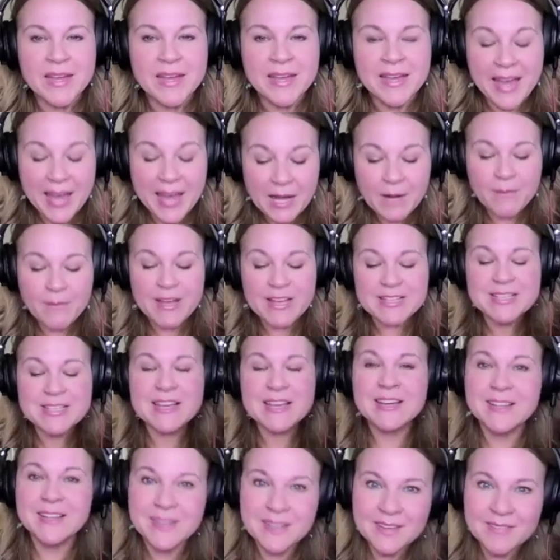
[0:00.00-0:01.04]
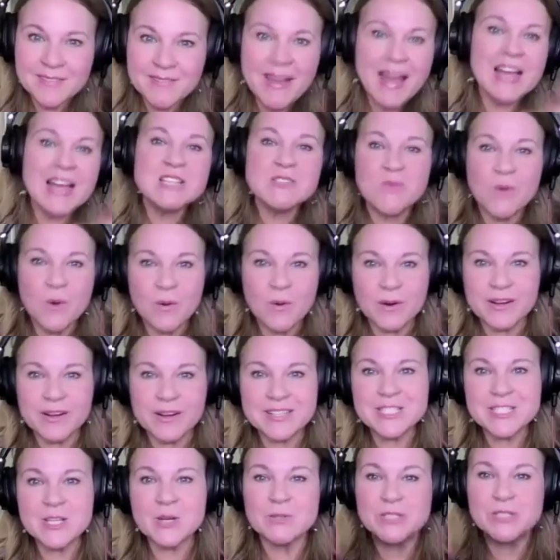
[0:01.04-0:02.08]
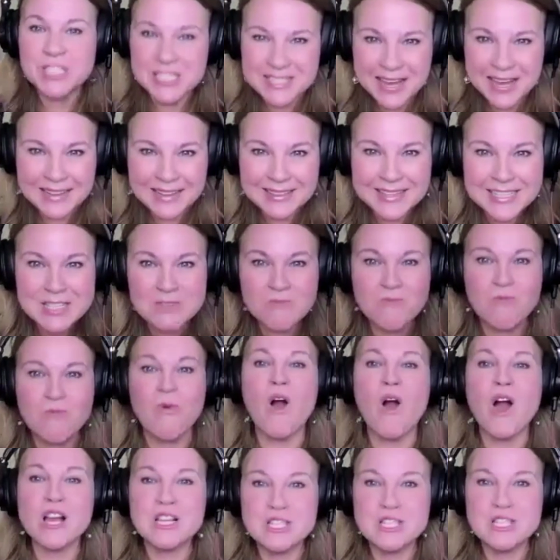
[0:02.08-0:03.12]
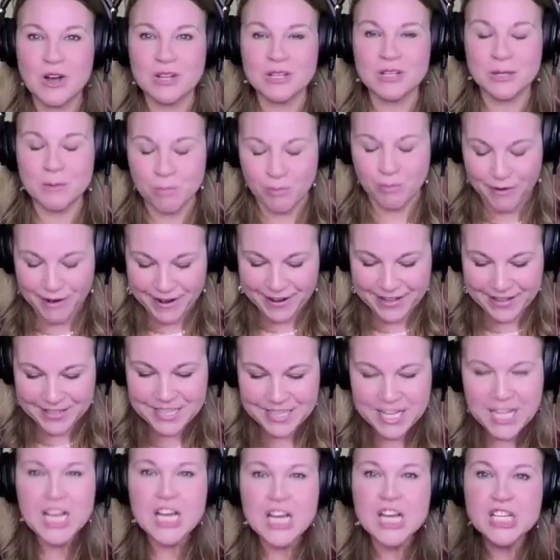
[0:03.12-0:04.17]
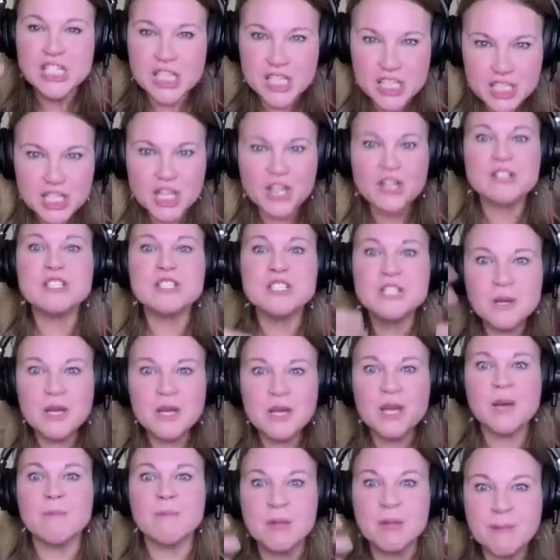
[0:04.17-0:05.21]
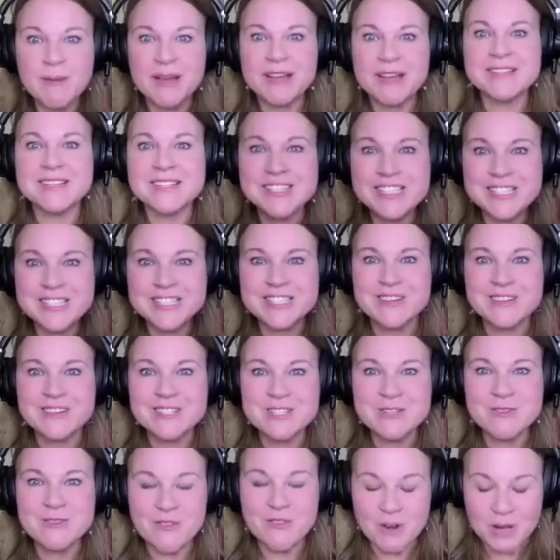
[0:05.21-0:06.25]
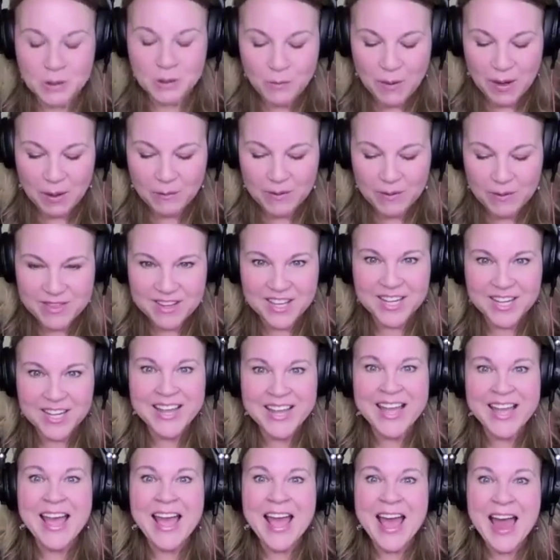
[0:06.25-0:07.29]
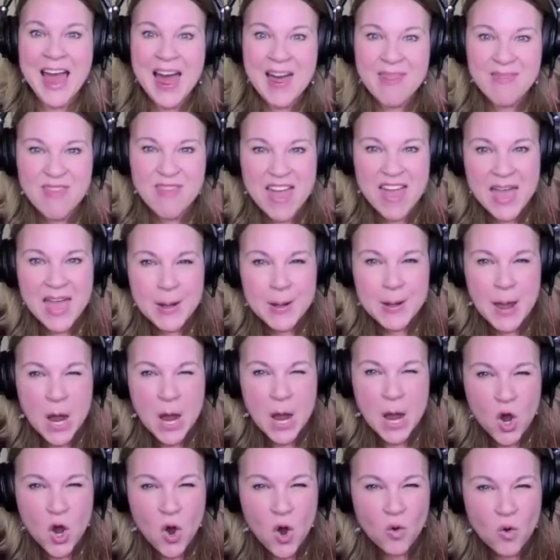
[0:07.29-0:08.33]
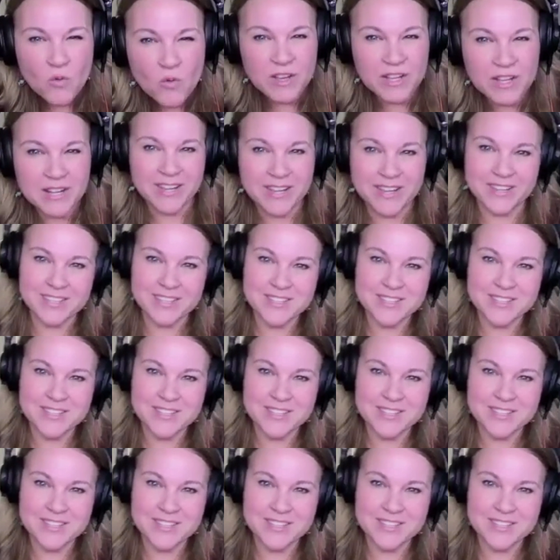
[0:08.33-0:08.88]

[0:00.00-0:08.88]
Anyways, fast forward. So she's got this rock solid brand. She starts to implement it. She starts doing really well with it. And then COVID hit.